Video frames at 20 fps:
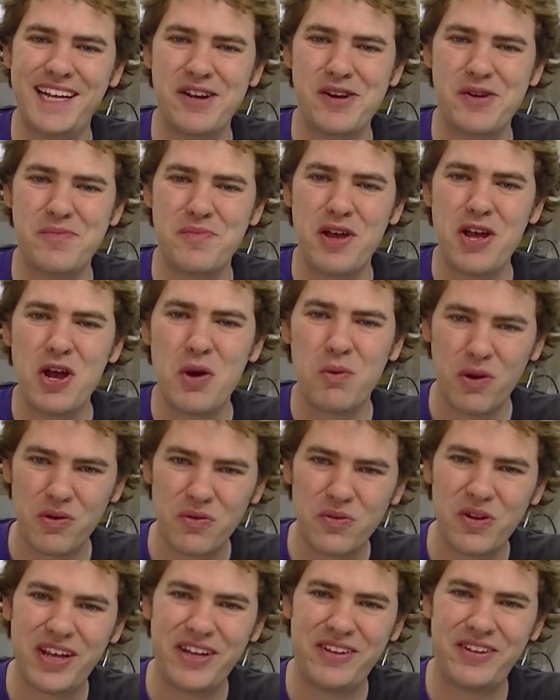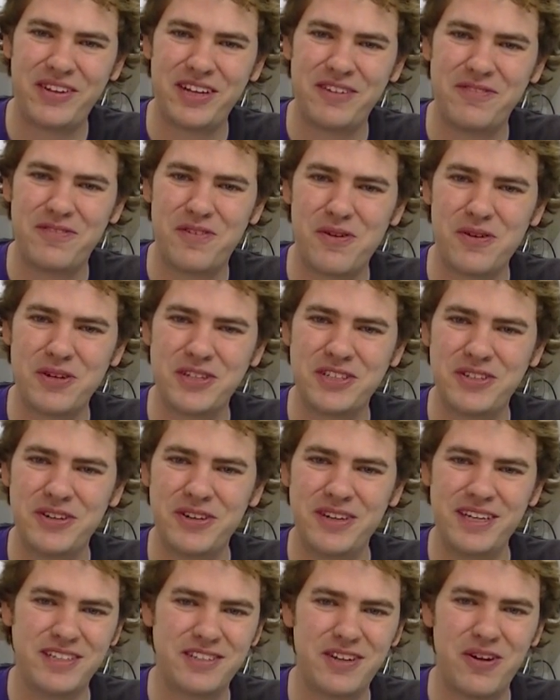Ohm. We're really looking forward to it
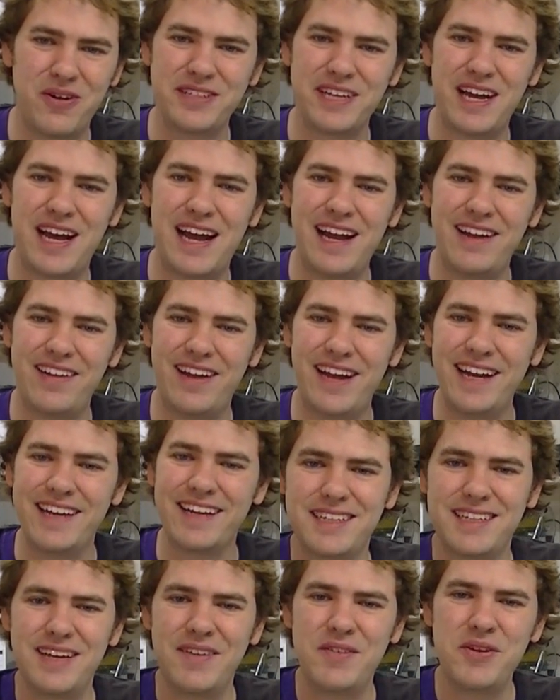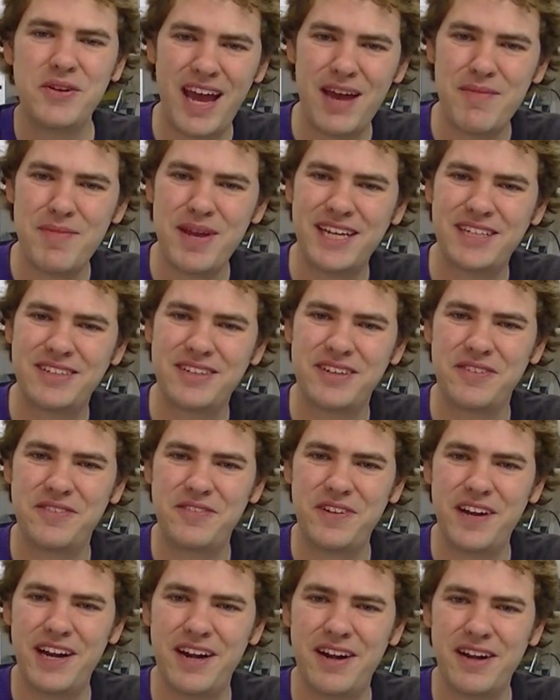and it's always a highlight. If you can't make it to the
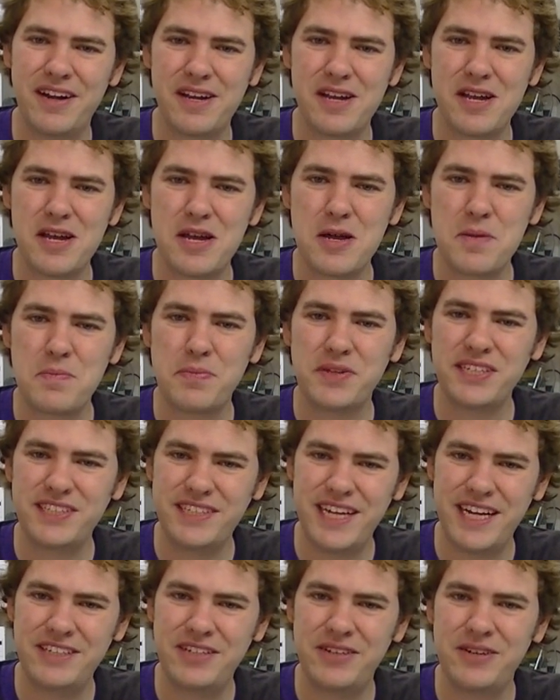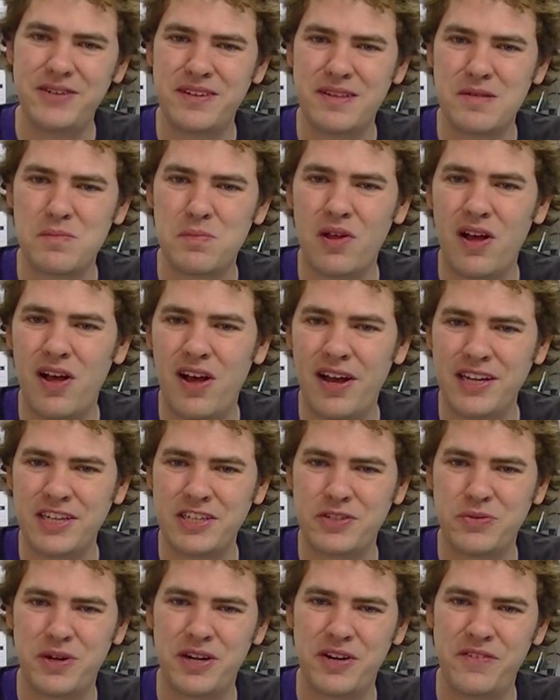fair, please stay tuned to the blog
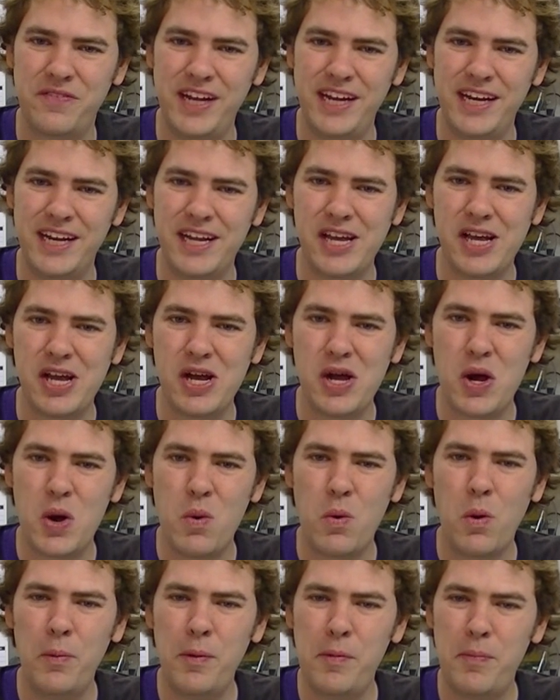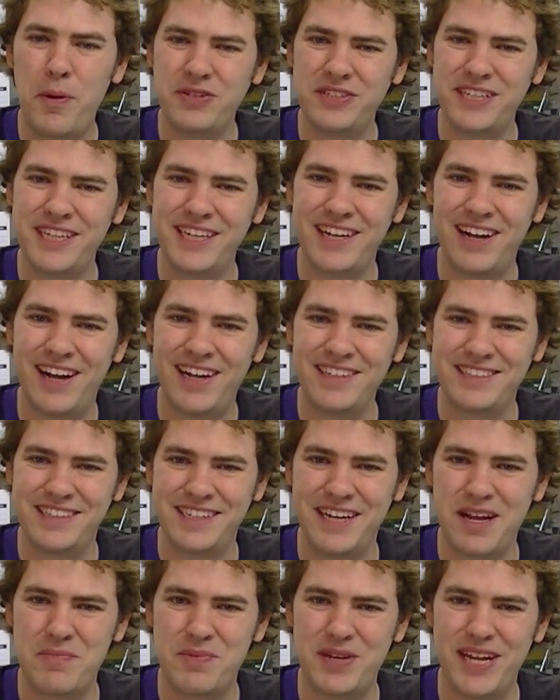and Twitter feed. We'll be posting
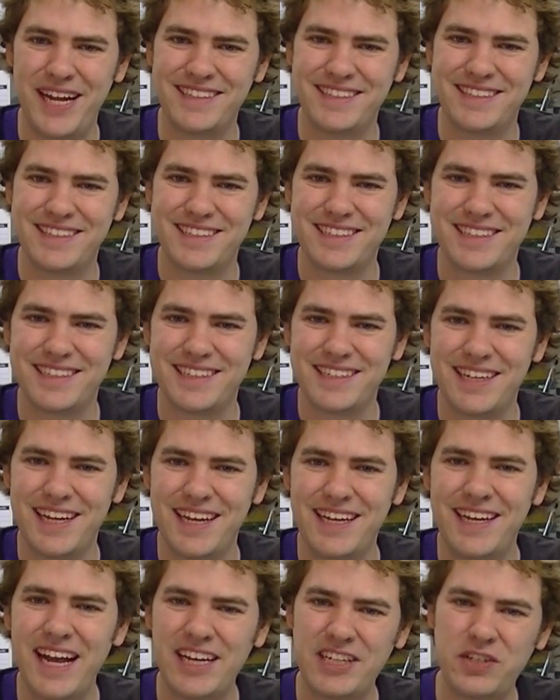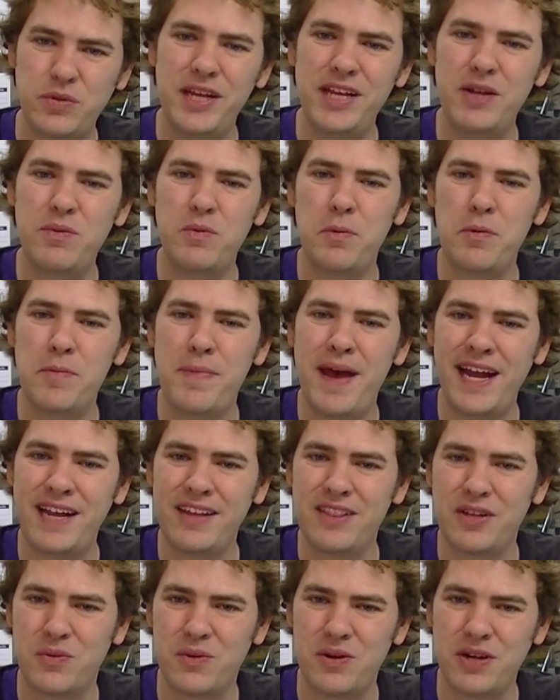constant updates. Next week, we'll be back
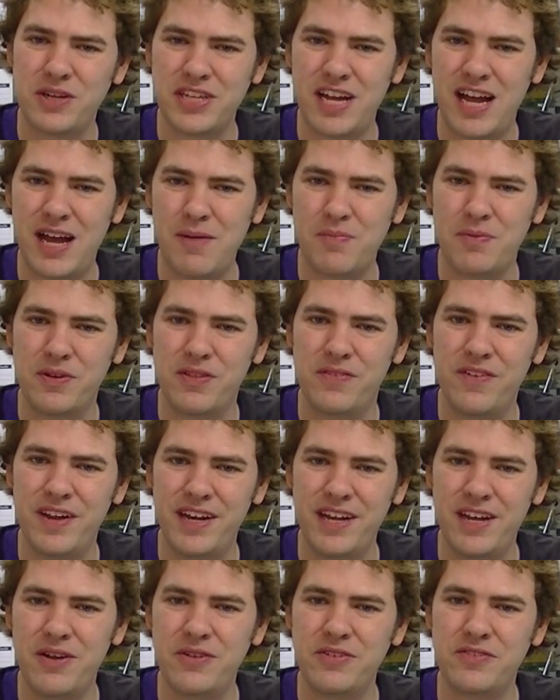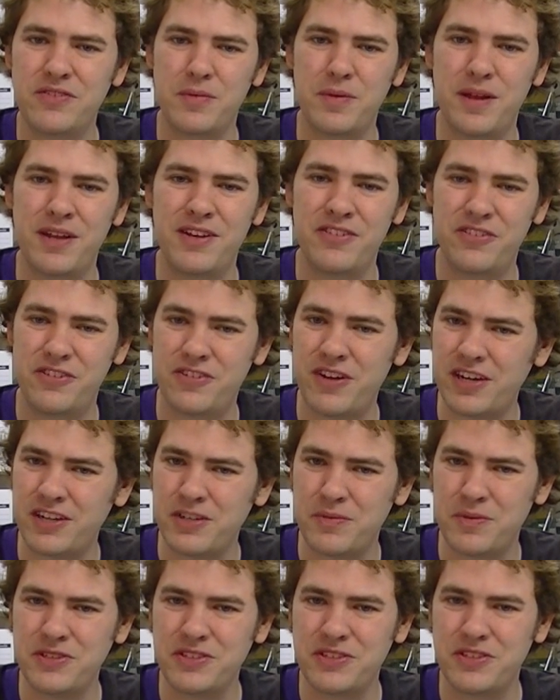in the workshop with videos from an
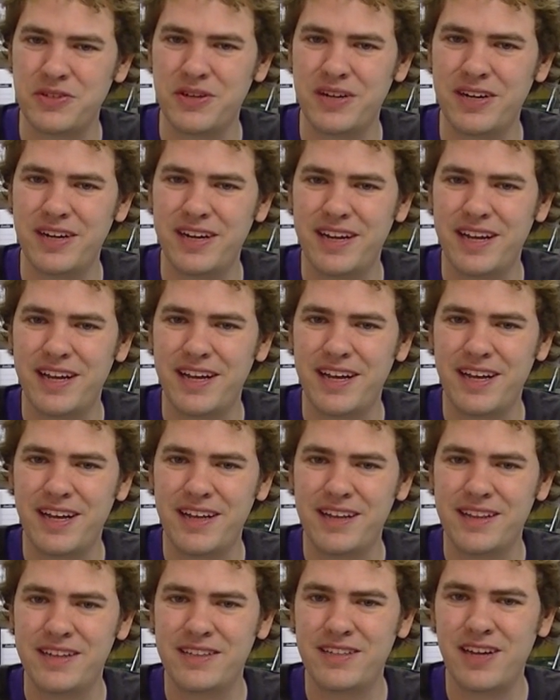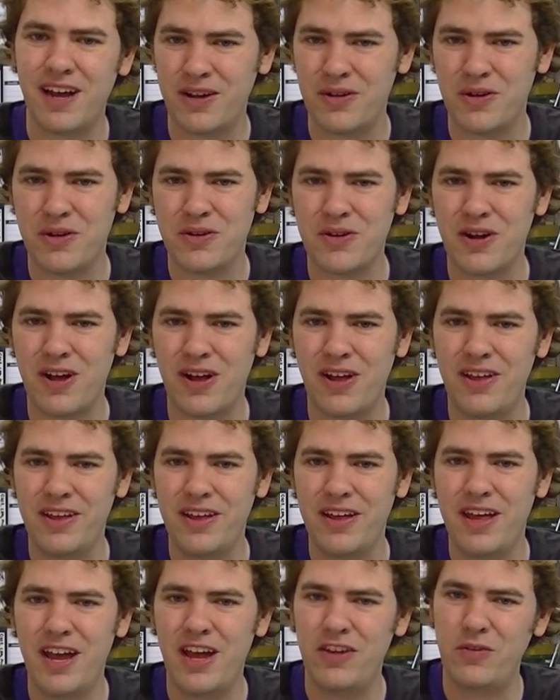Instructables tour, the taco
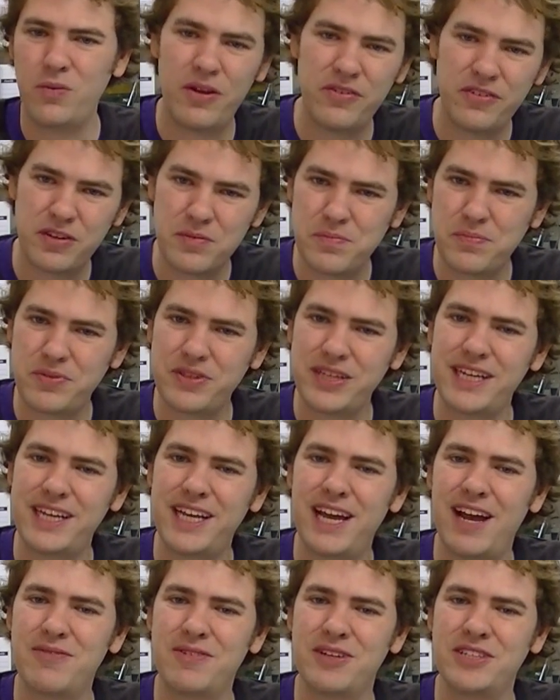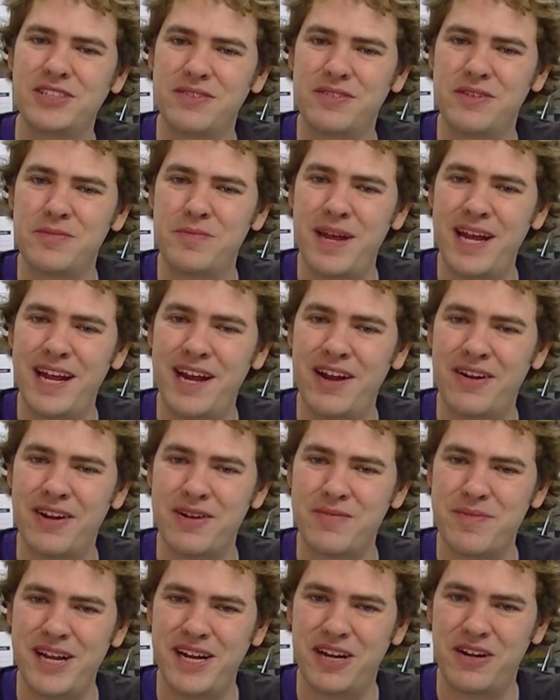crawl, as well as complete coverage of the Bay
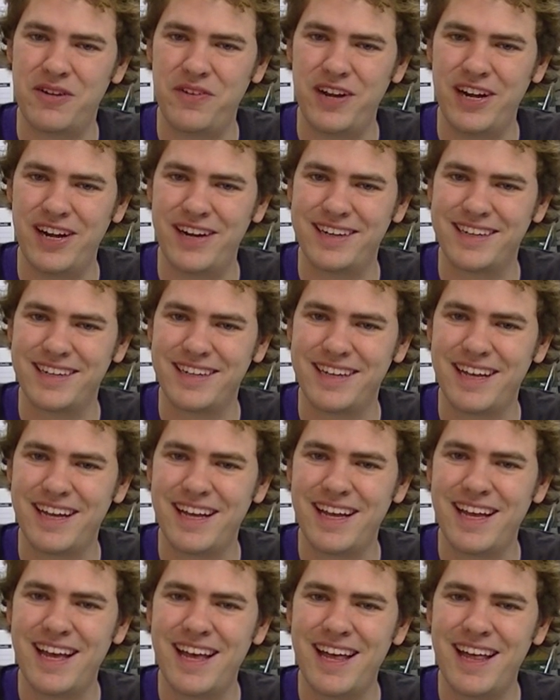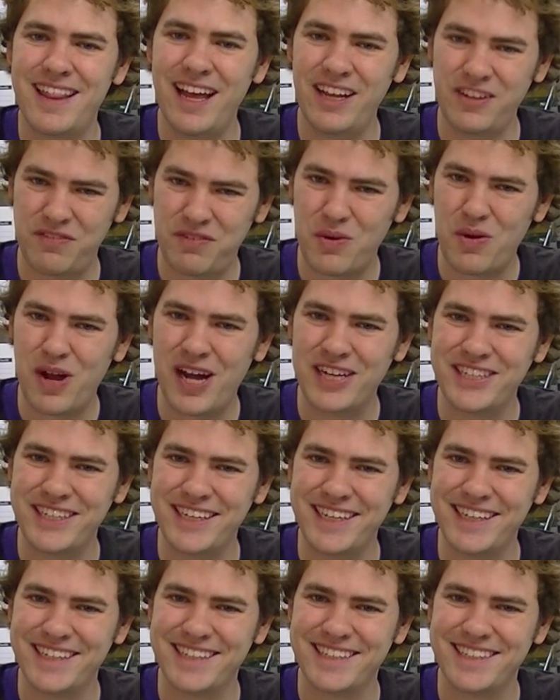Area Maker Faire. Thanks for
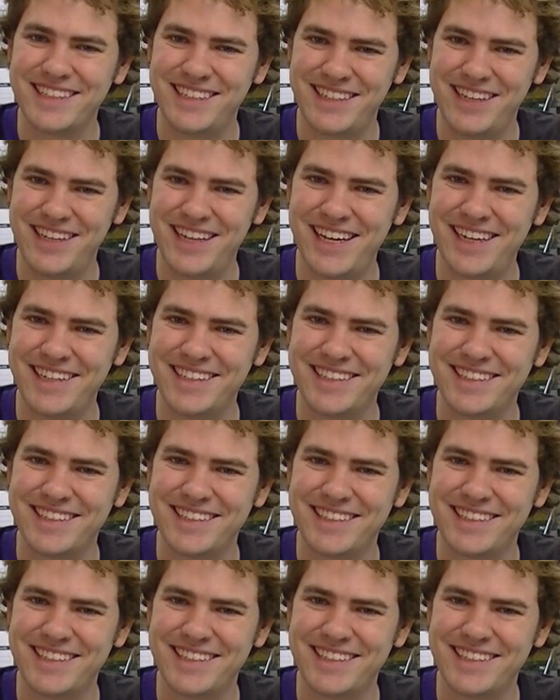watching. See you then.